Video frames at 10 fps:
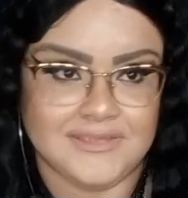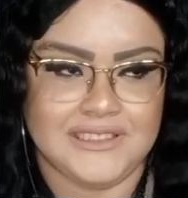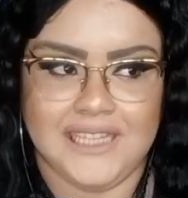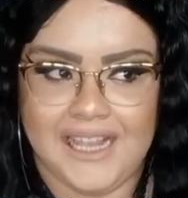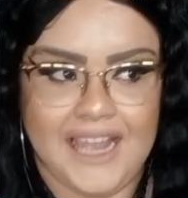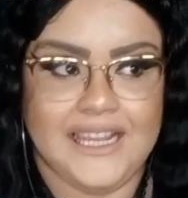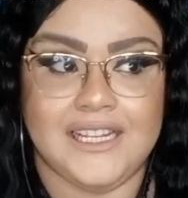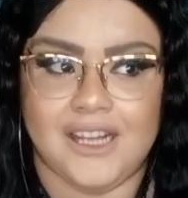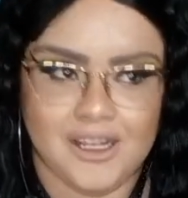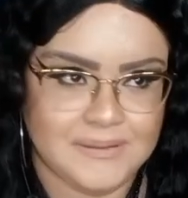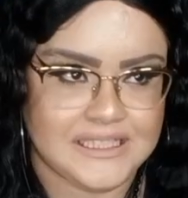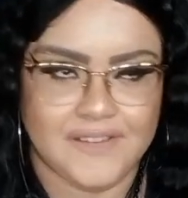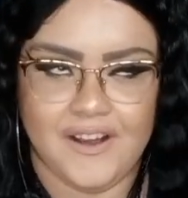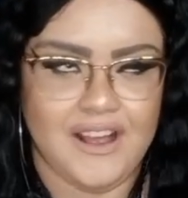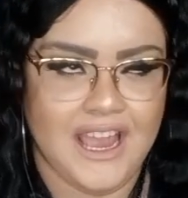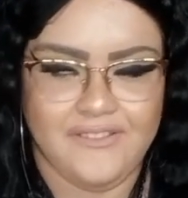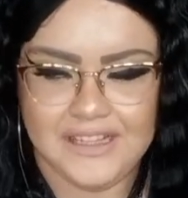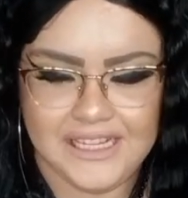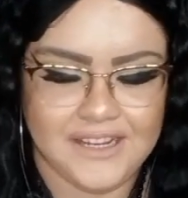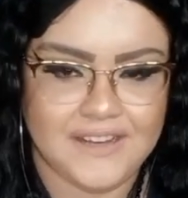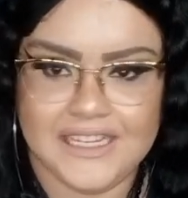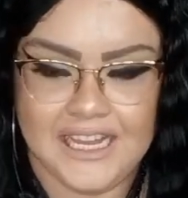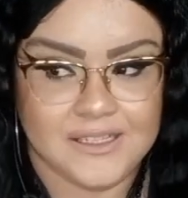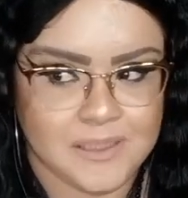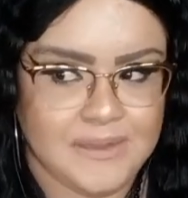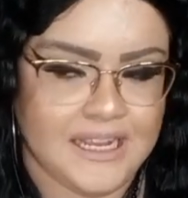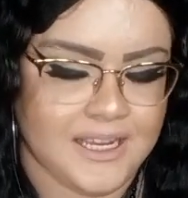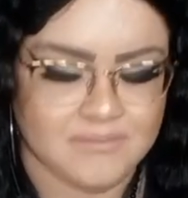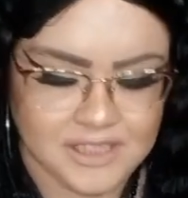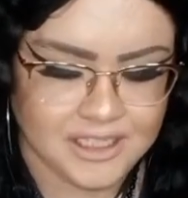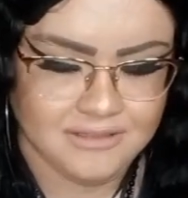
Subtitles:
Like, I could call myself everything I want. It doesn't mean I am,